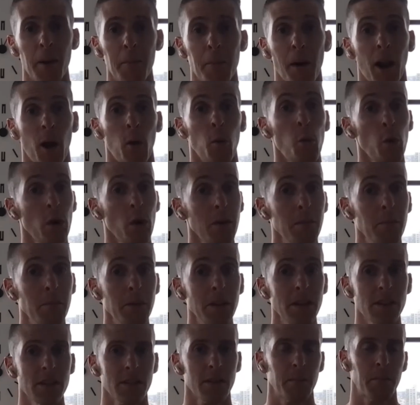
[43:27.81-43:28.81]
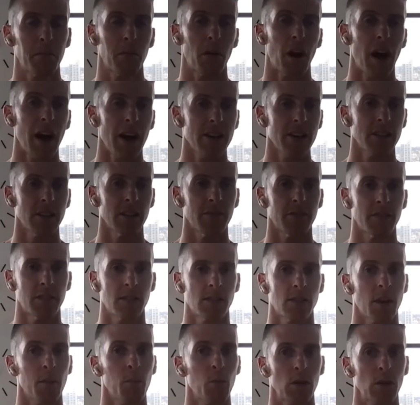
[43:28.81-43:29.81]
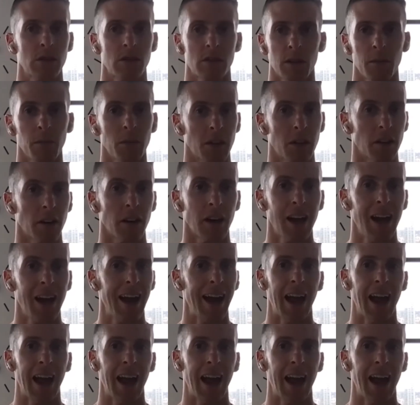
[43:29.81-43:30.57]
but I wouldn't be surprised if it's somewhat similar.